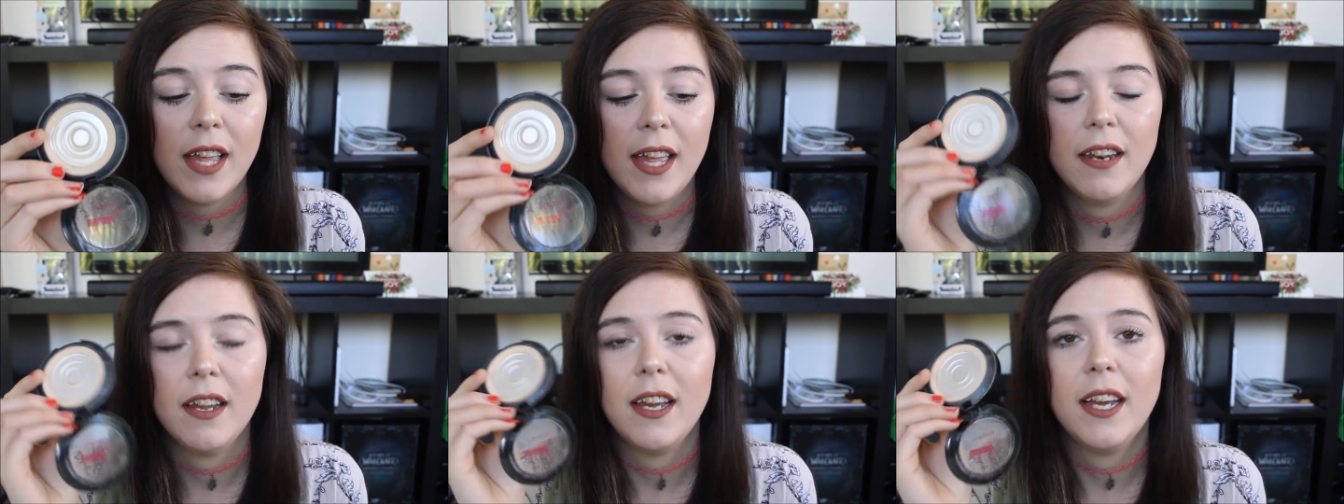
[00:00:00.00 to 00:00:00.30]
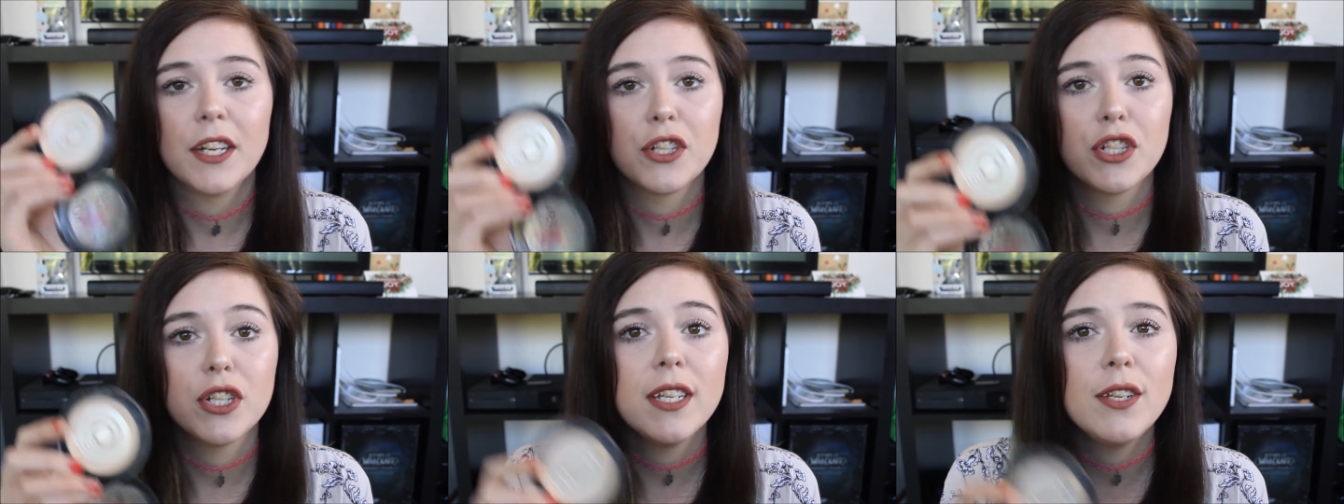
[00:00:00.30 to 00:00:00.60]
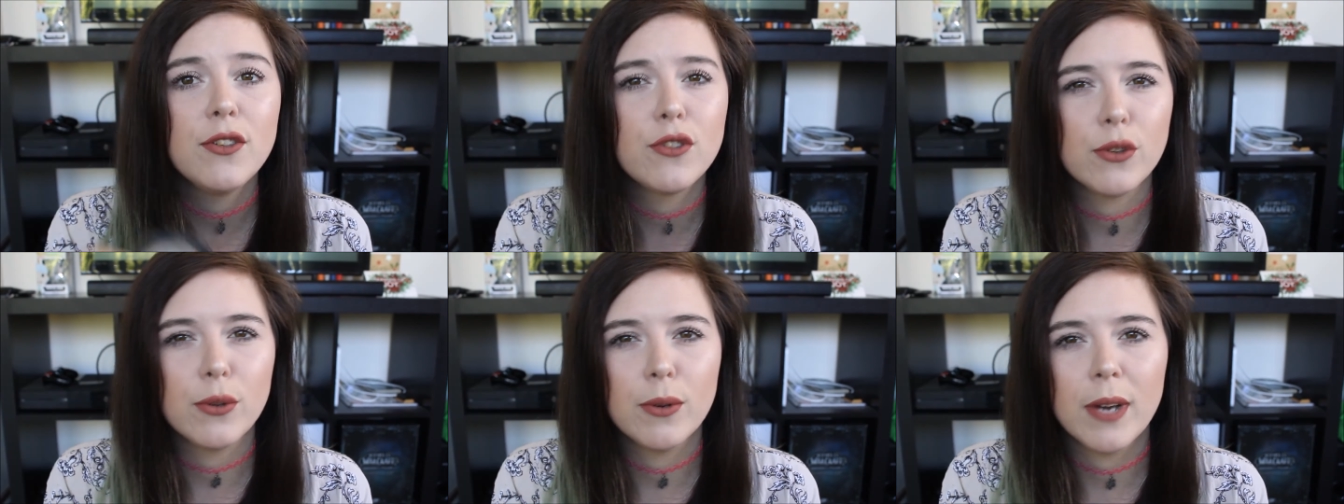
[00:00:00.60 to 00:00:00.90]
and I actually
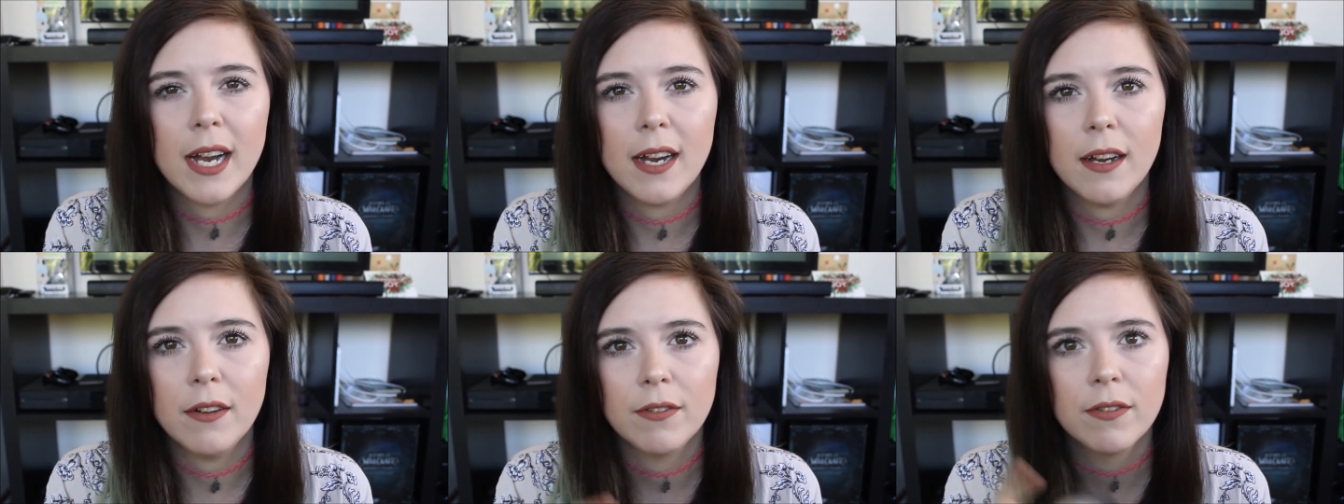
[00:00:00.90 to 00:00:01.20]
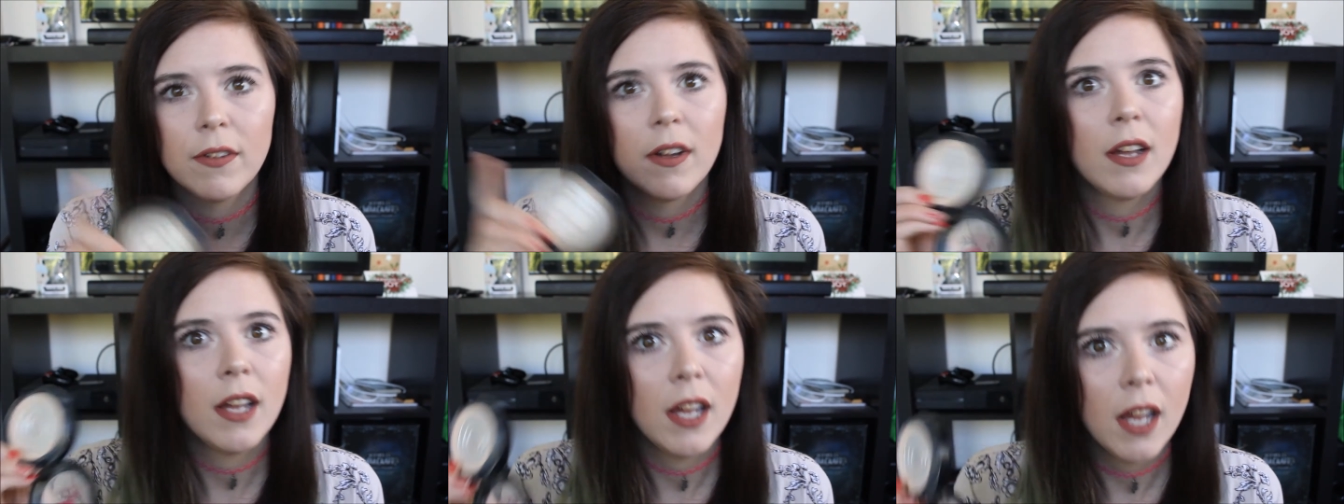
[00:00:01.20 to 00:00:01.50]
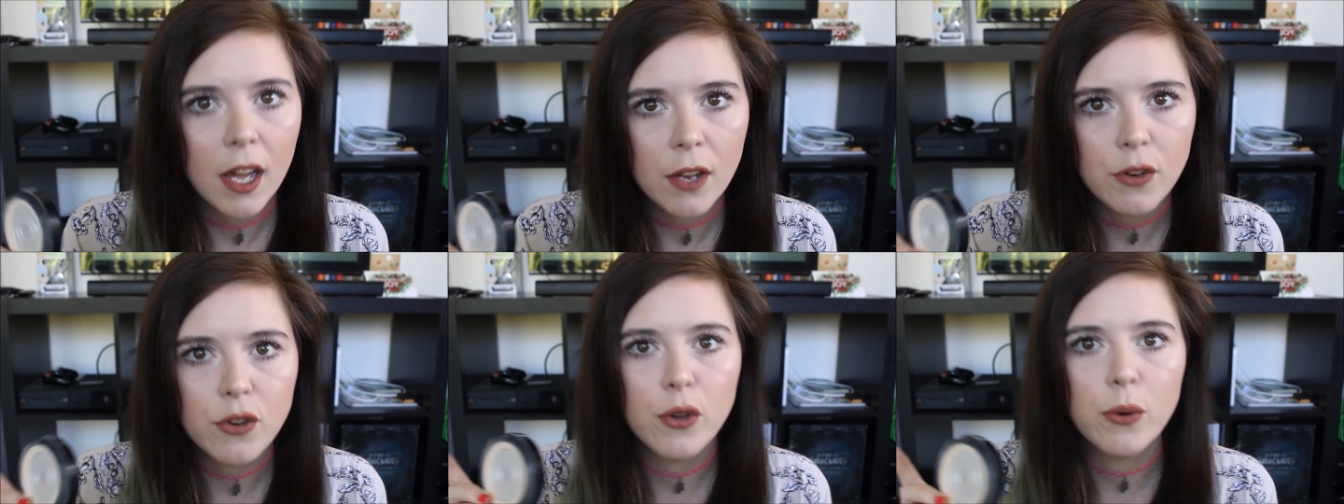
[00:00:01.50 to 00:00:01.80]
do have
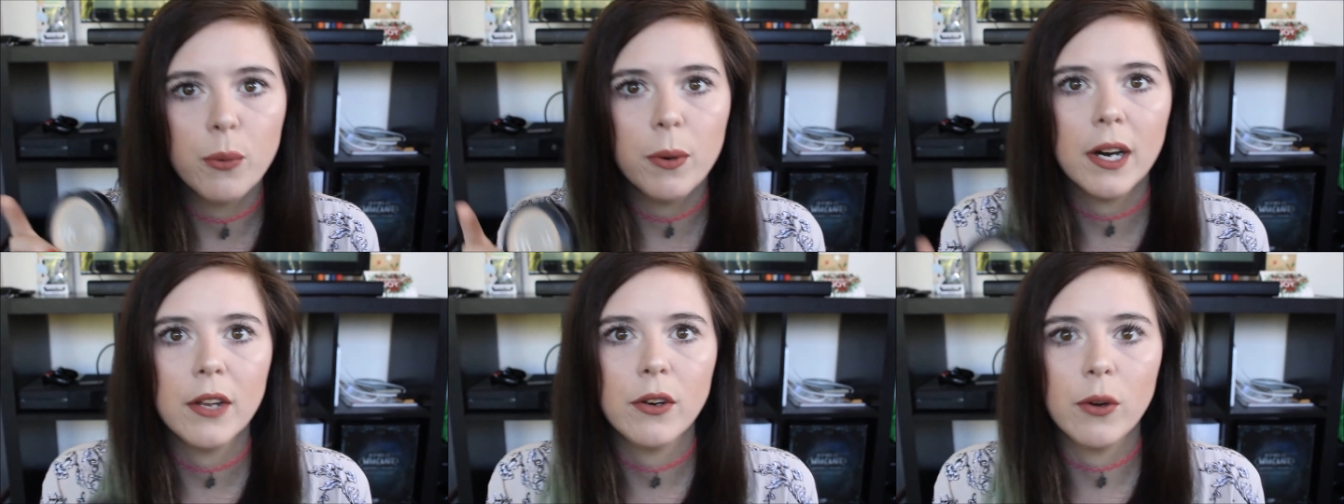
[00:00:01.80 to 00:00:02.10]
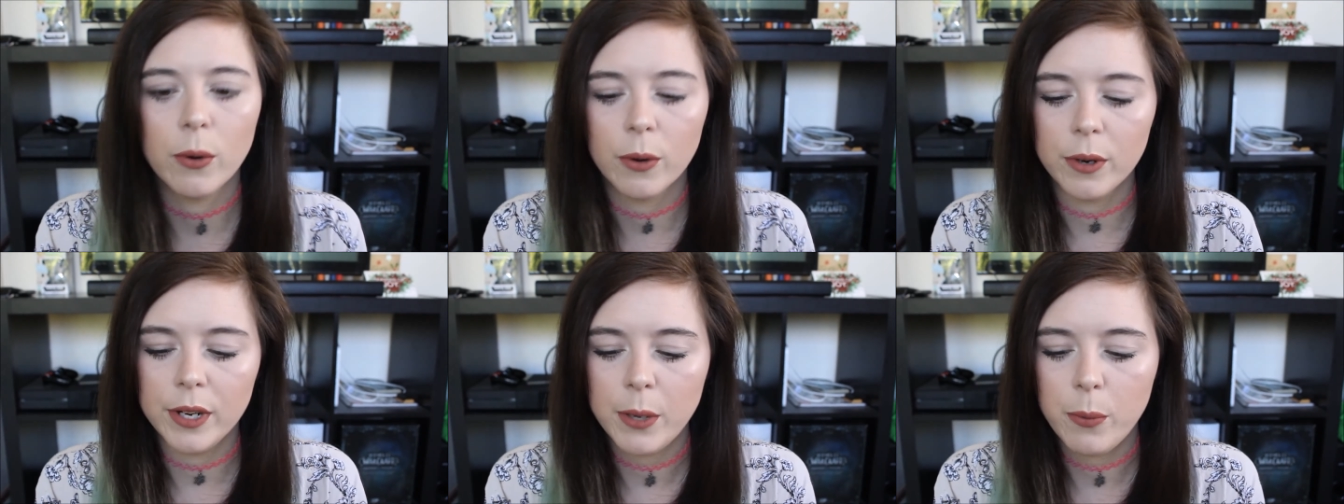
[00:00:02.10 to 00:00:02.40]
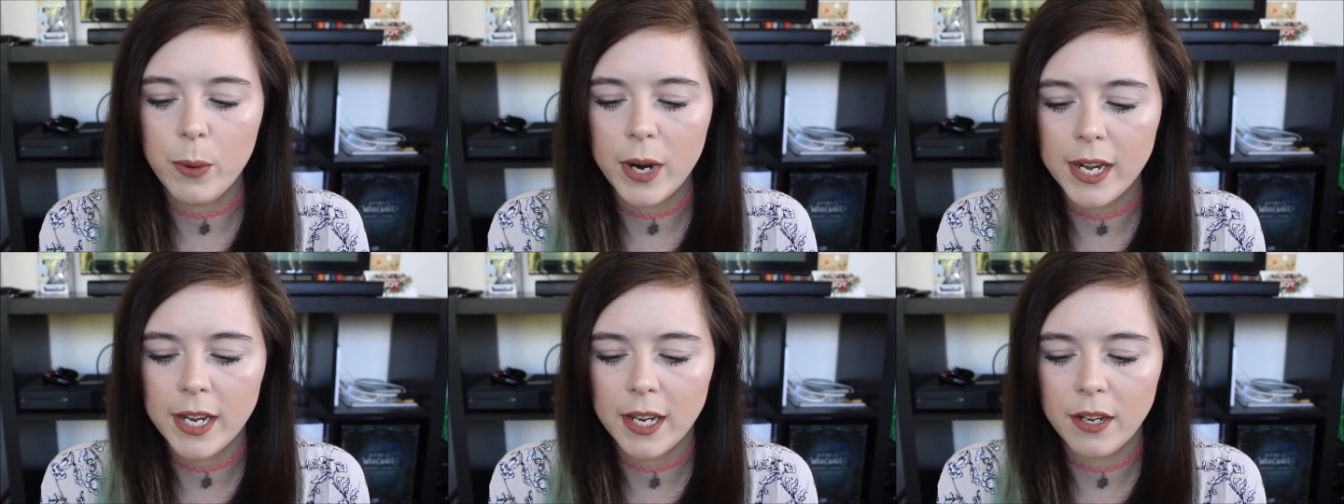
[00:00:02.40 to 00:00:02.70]
a new one already
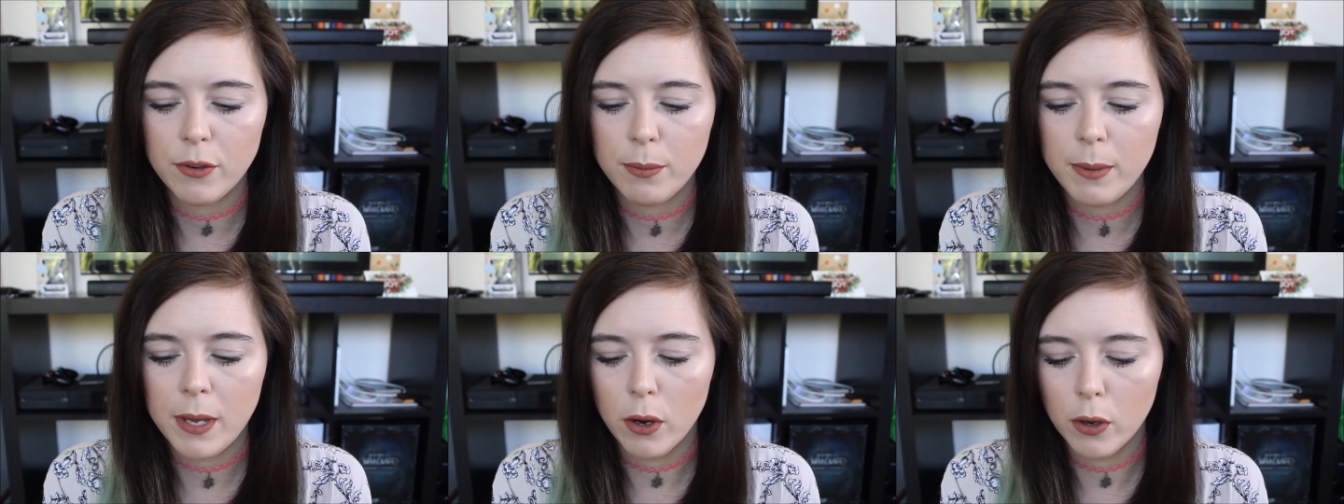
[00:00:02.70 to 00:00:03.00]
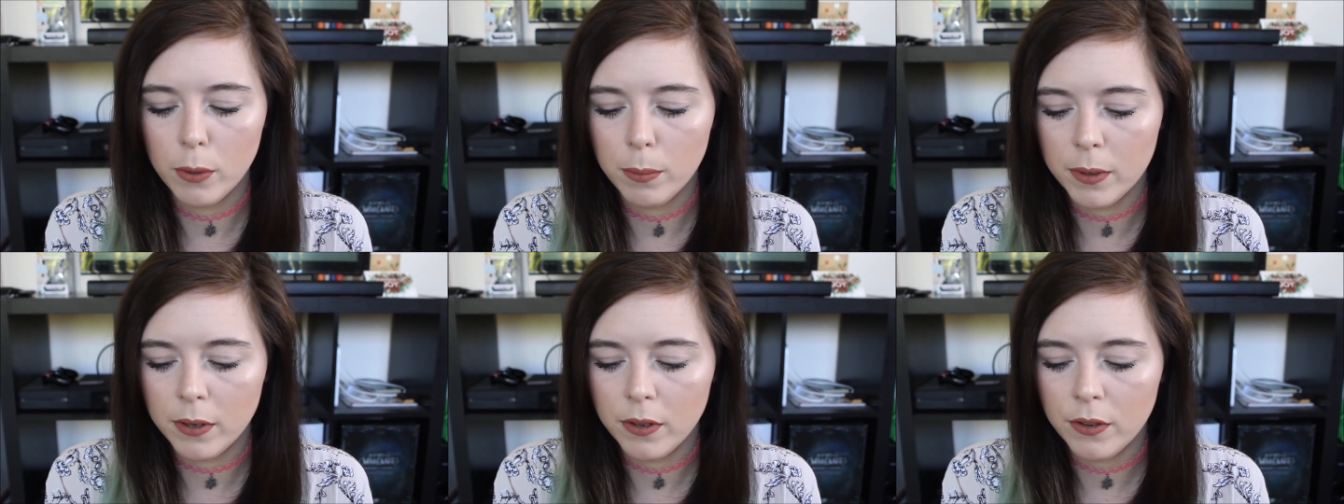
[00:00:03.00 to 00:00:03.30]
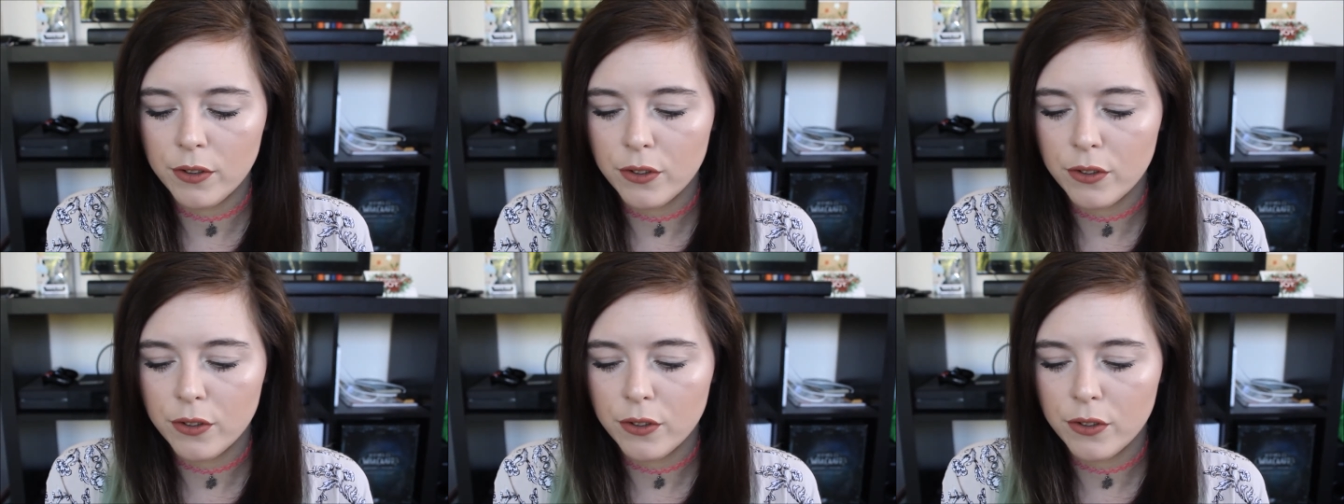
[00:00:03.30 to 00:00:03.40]
waiting to be opened,